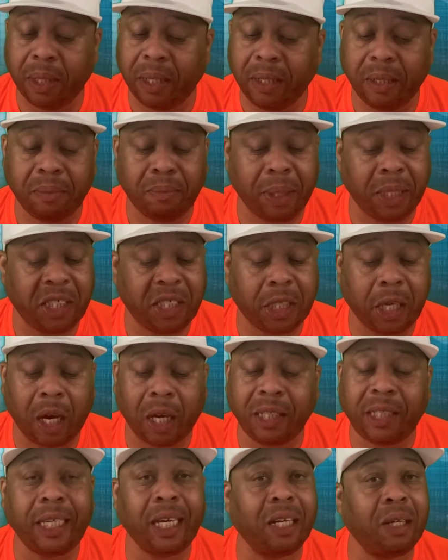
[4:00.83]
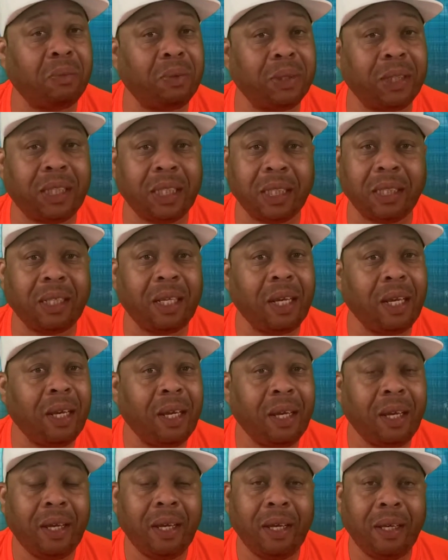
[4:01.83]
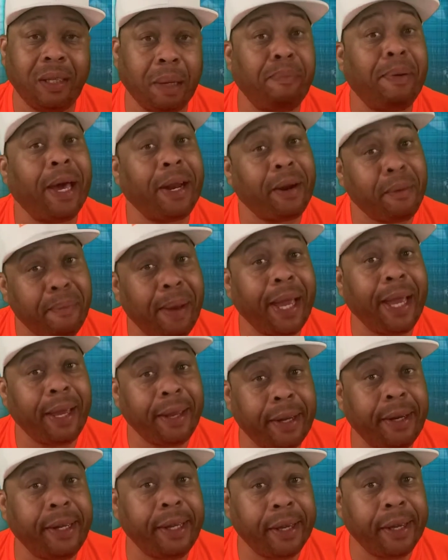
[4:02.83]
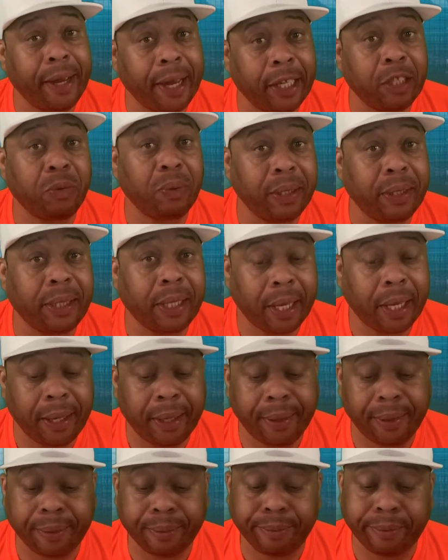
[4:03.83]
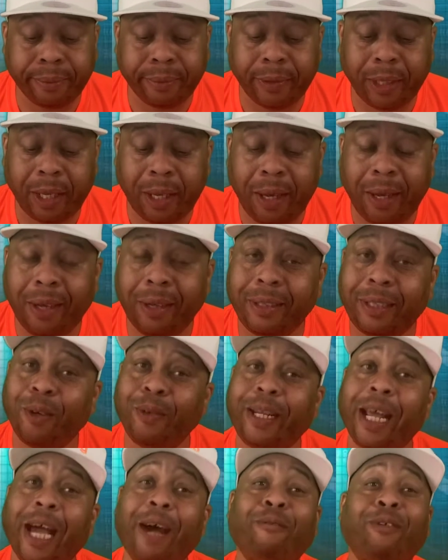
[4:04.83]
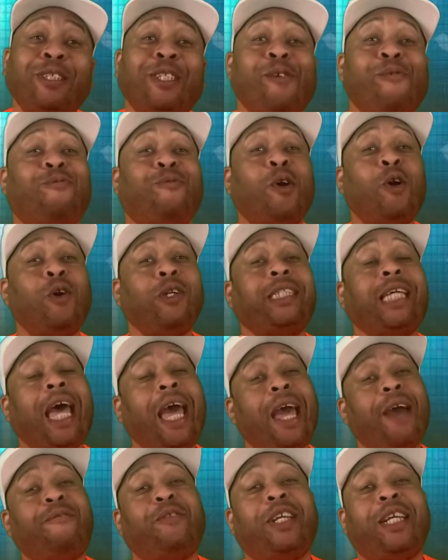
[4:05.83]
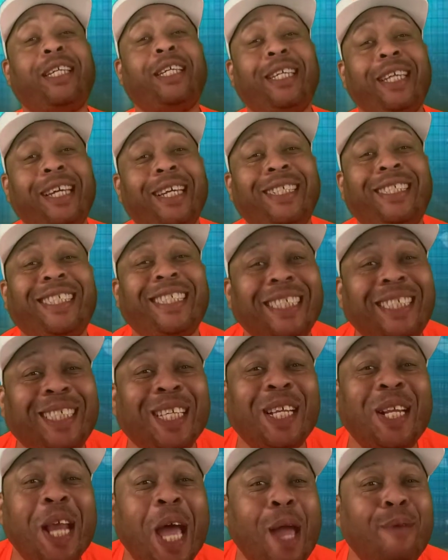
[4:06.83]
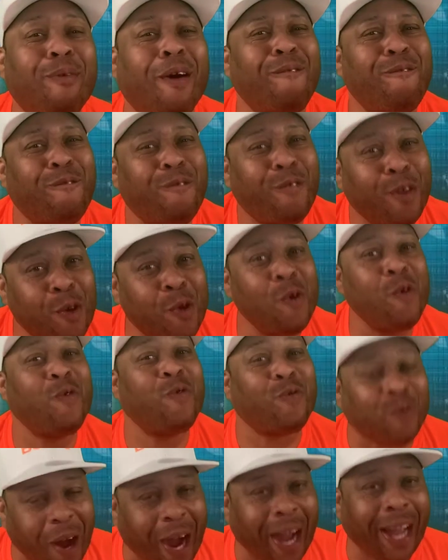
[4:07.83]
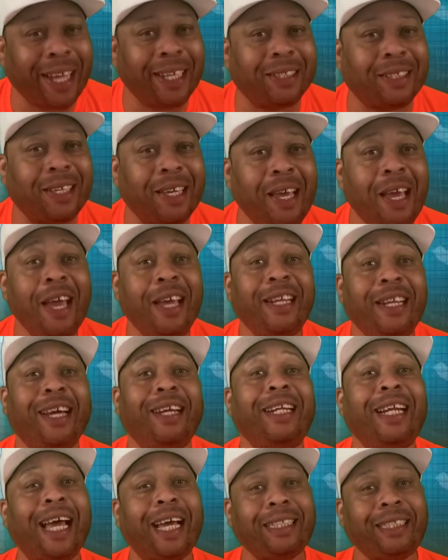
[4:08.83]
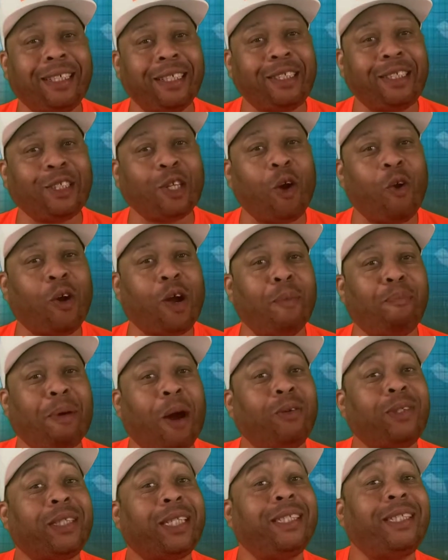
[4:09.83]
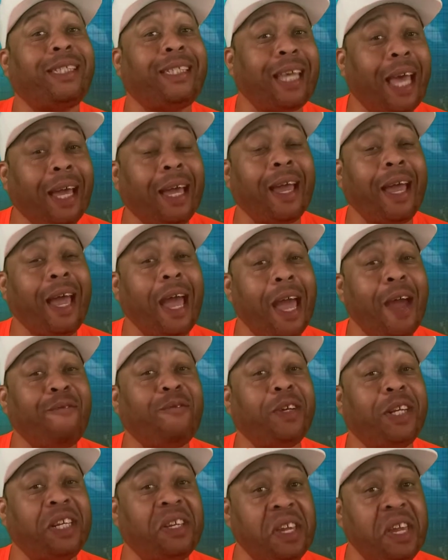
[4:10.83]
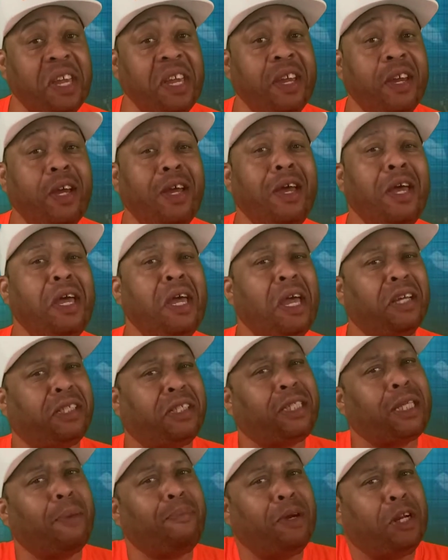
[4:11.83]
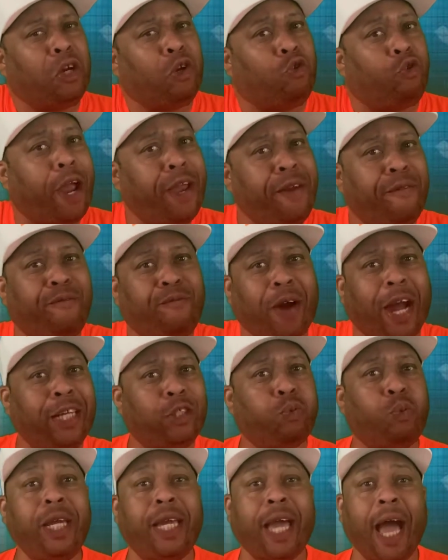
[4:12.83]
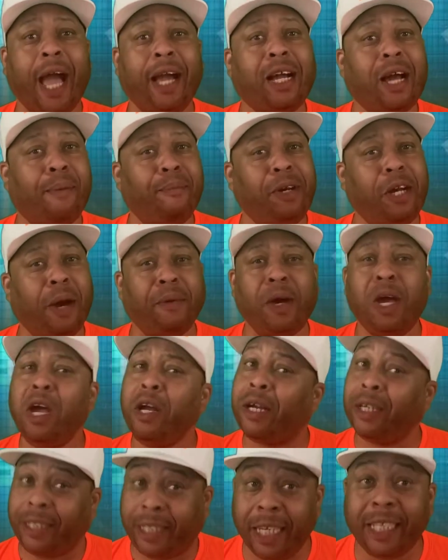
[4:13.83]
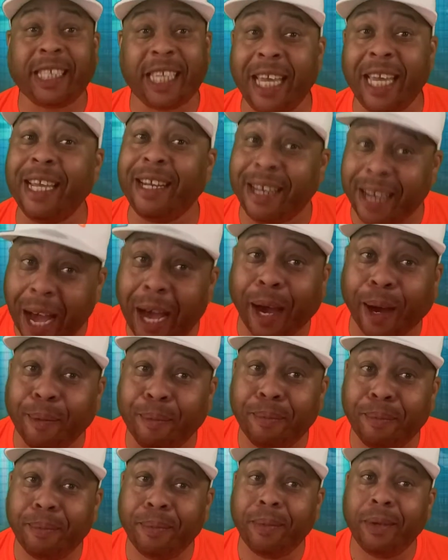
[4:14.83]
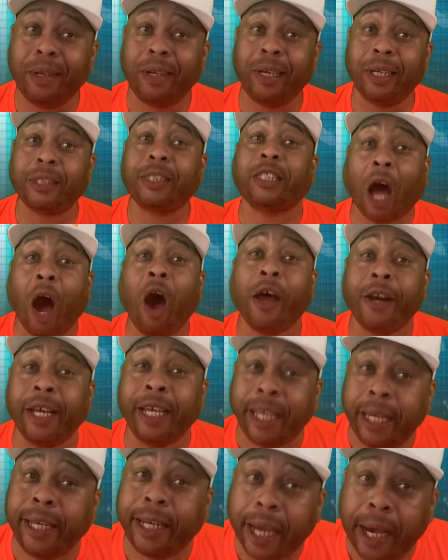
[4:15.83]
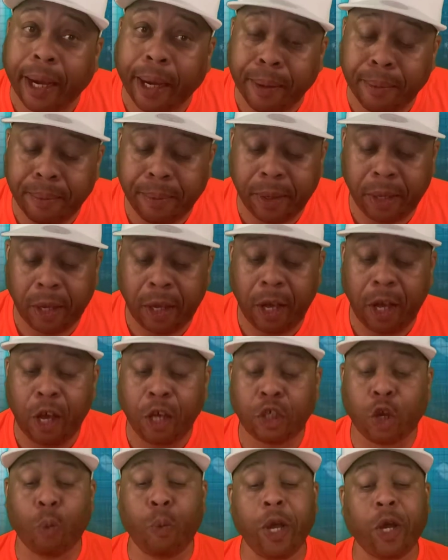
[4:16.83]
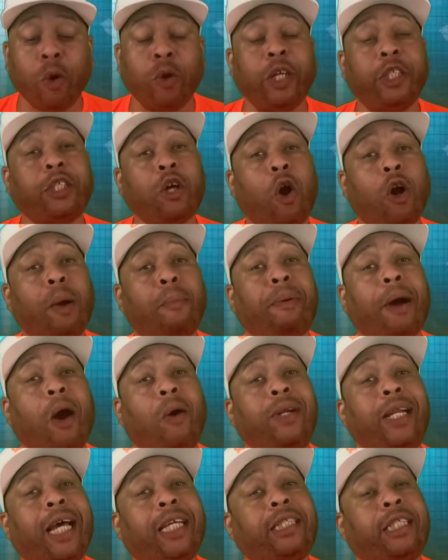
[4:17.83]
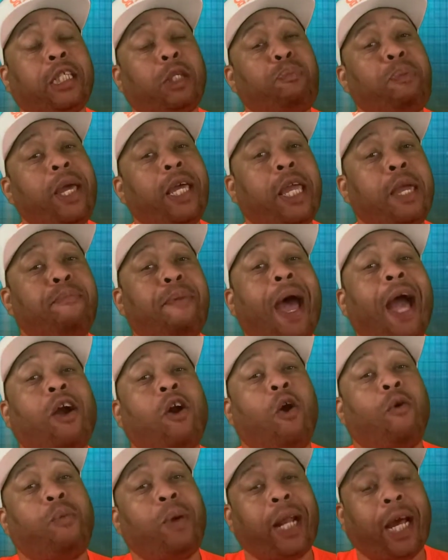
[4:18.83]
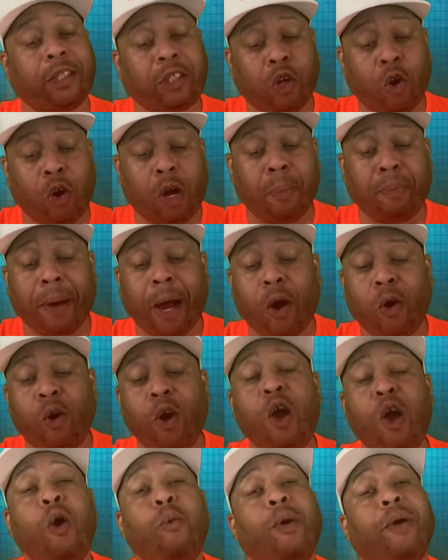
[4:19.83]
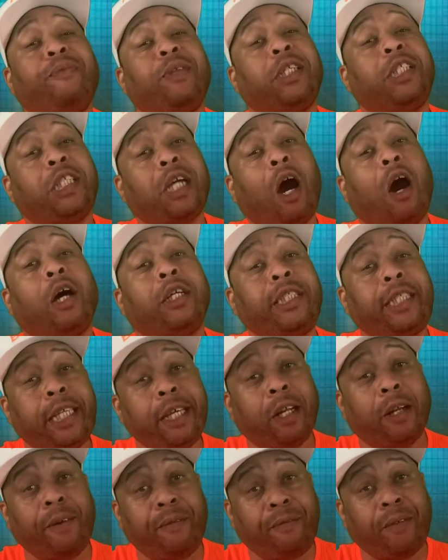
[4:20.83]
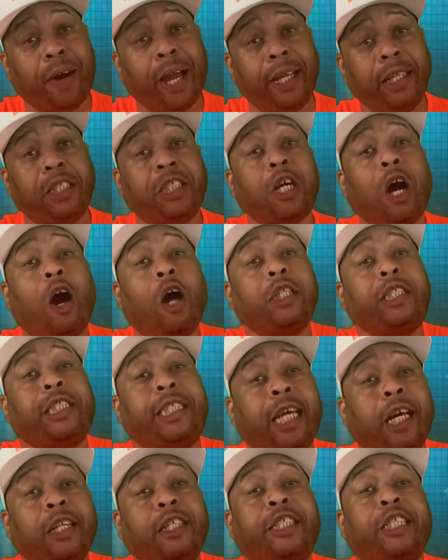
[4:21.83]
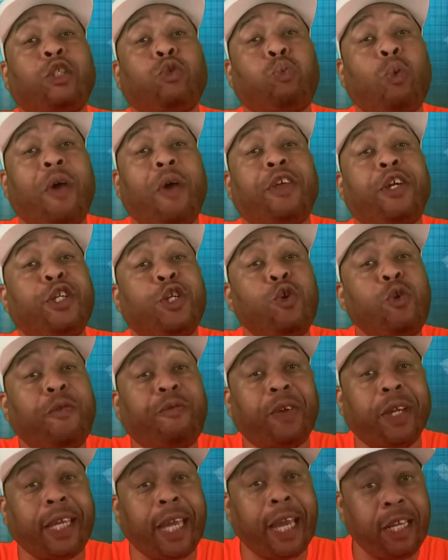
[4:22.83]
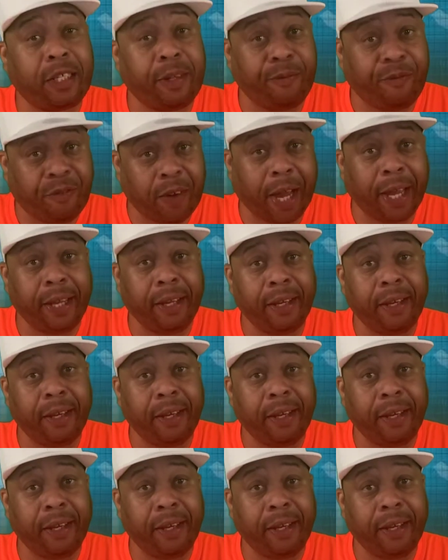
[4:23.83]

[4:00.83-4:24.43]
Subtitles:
But Josh Taylor was just the better man in there, as we say. So that was the first half of the year, just to name a few fights. Now let's just talk about this second half of the year and some of the great fights we got coming up, because it's heating up. It's starting to heat up. So we're going to talk about, let's just piggyback off what I talk about with the Josh Taylor fight. Josh Taylor just won the unification fight.